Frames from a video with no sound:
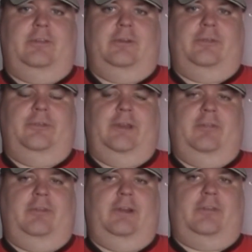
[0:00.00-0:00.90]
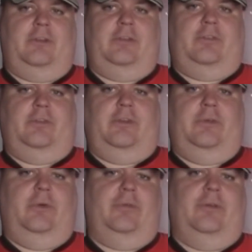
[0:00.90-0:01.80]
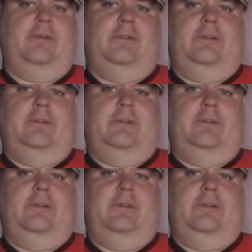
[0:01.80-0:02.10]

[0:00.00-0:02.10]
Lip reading: So if you have not transferred it over,